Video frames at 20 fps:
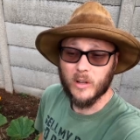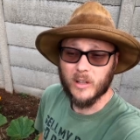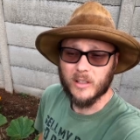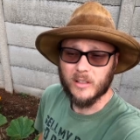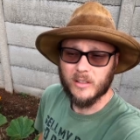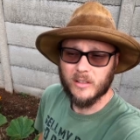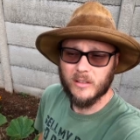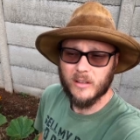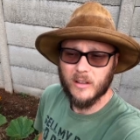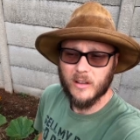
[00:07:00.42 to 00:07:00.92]
it
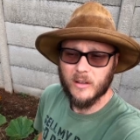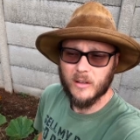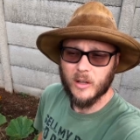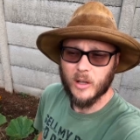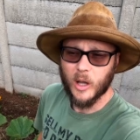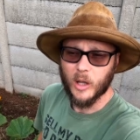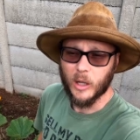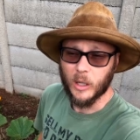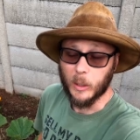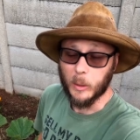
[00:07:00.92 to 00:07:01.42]
was
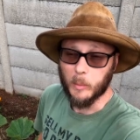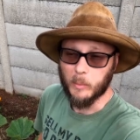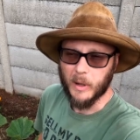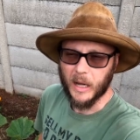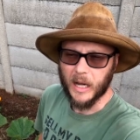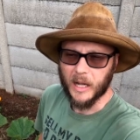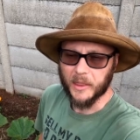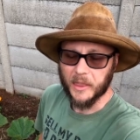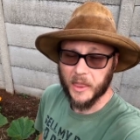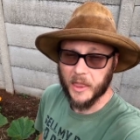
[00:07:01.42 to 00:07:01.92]

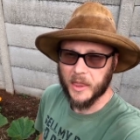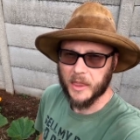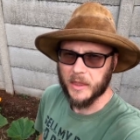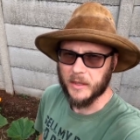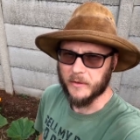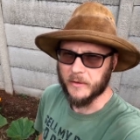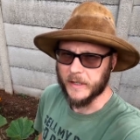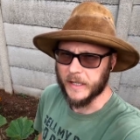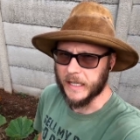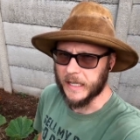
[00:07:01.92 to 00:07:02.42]
about
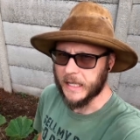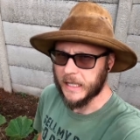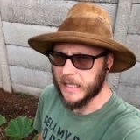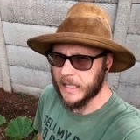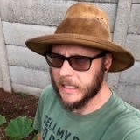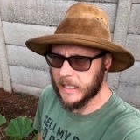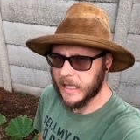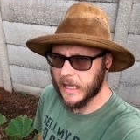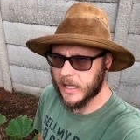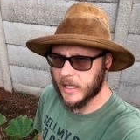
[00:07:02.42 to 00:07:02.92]

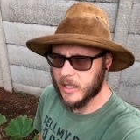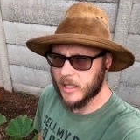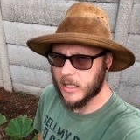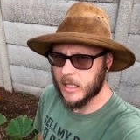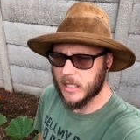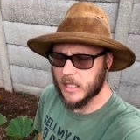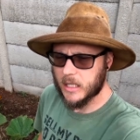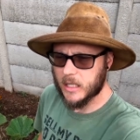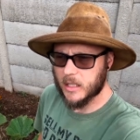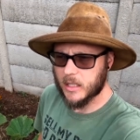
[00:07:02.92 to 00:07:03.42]
3
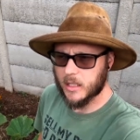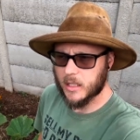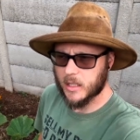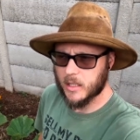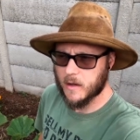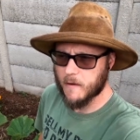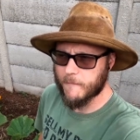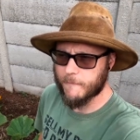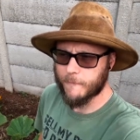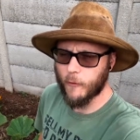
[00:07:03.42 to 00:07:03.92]

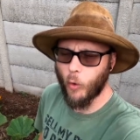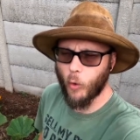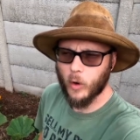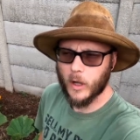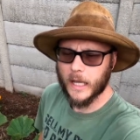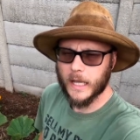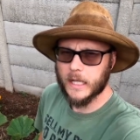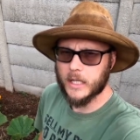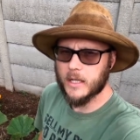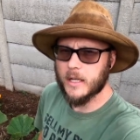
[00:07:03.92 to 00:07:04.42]
kgs,
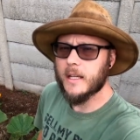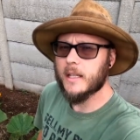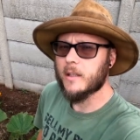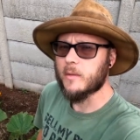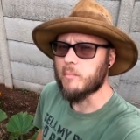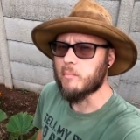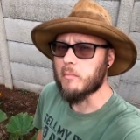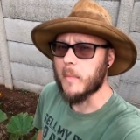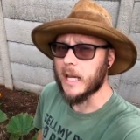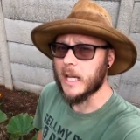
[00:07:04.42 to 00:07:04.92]
4
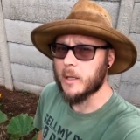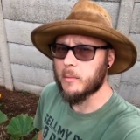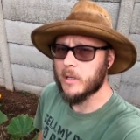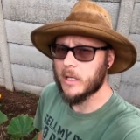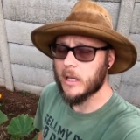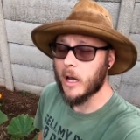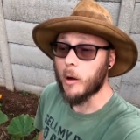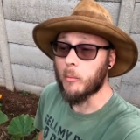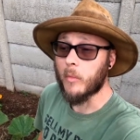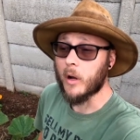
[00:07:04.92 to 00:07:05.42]
kgs
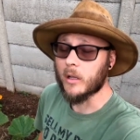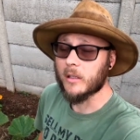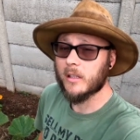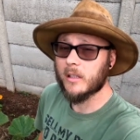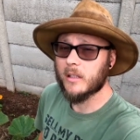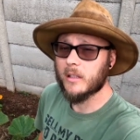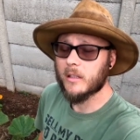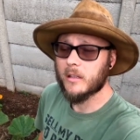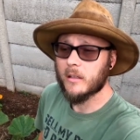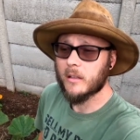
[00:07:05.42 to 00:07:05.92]
maybe,
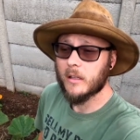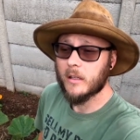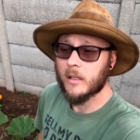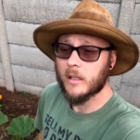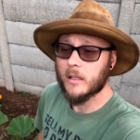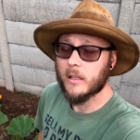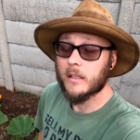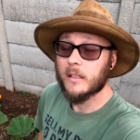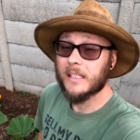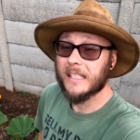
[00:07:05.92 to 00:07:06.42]
amongst
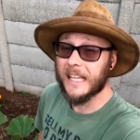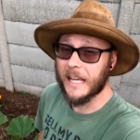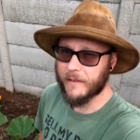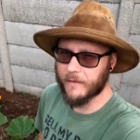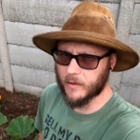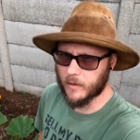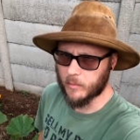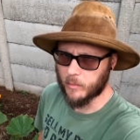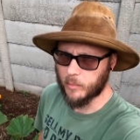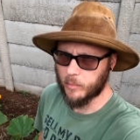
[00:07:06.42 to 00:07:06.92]

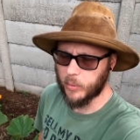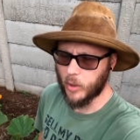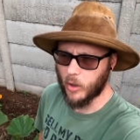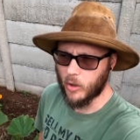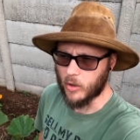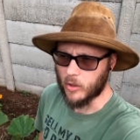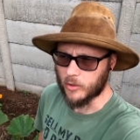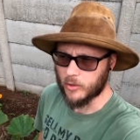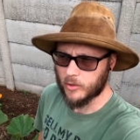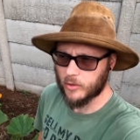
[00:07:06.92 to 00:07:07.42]
8
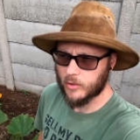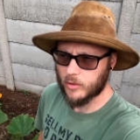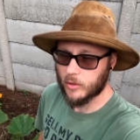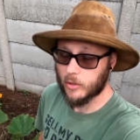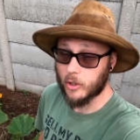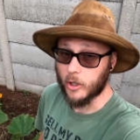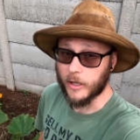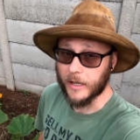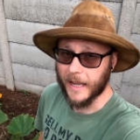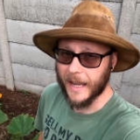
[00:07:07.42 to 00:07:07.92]
plants,
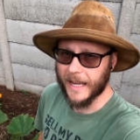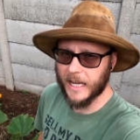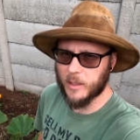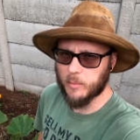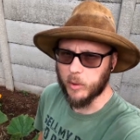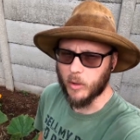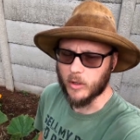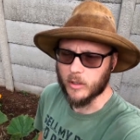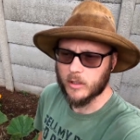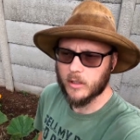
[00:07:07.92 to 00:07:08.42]

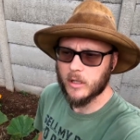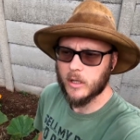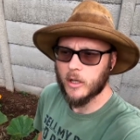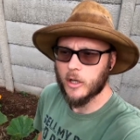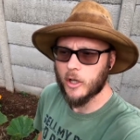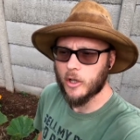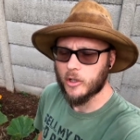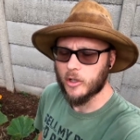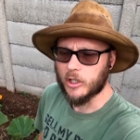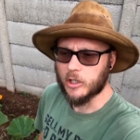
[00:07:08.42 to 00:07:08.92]

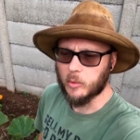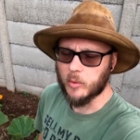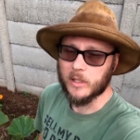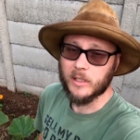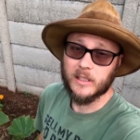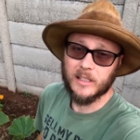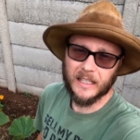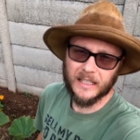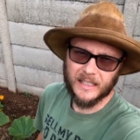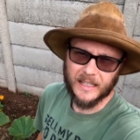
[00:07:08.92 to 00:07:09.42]
because there
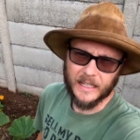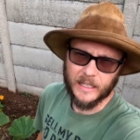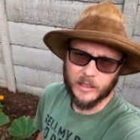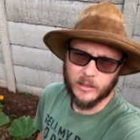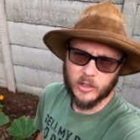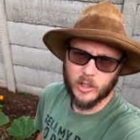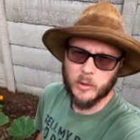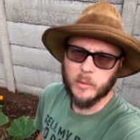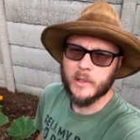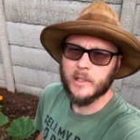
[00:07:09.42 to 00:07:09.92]
was 6
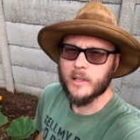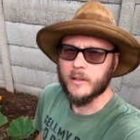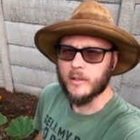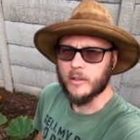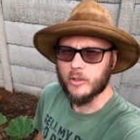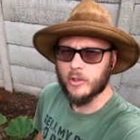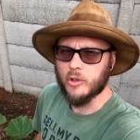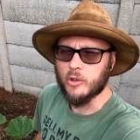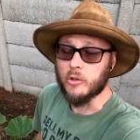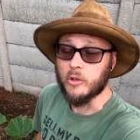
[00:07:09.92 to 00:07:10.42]
indeterminates
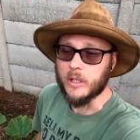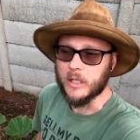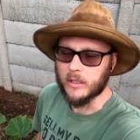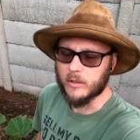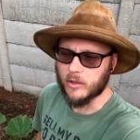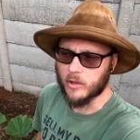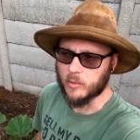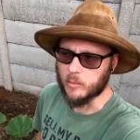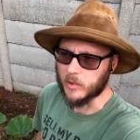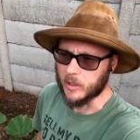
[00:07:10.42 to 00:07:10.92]
and then 2
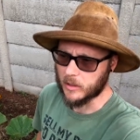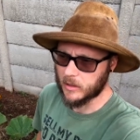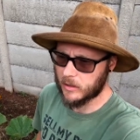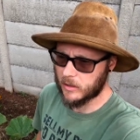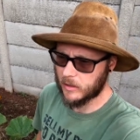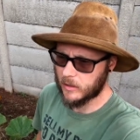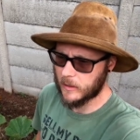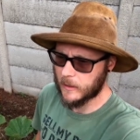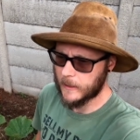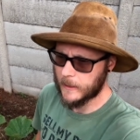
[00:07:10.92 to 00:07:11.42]

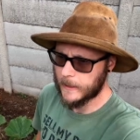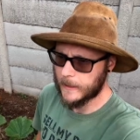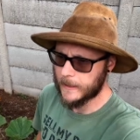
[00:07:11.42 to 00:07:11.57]
determinates.